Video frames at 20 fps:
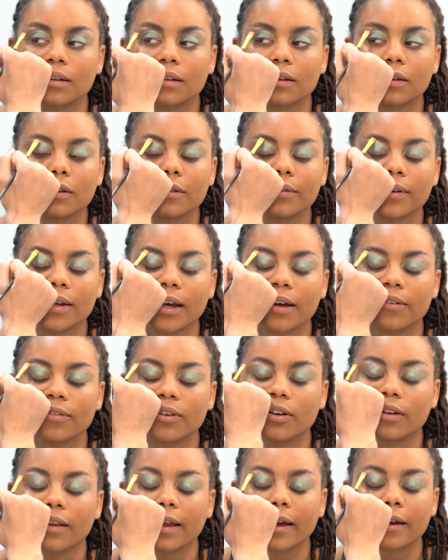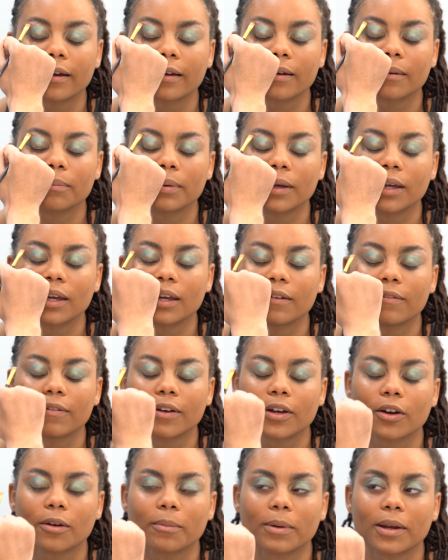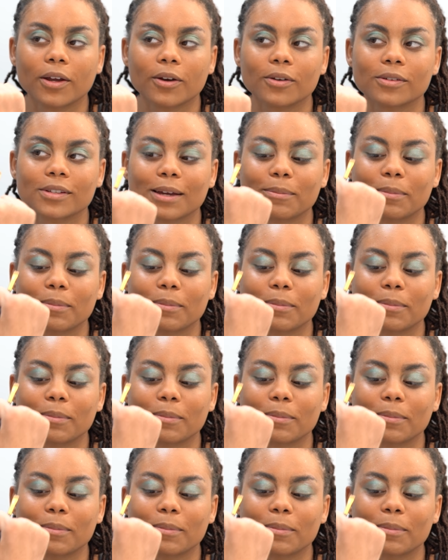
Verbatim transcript: Well, you even have your like pinky finger on my nose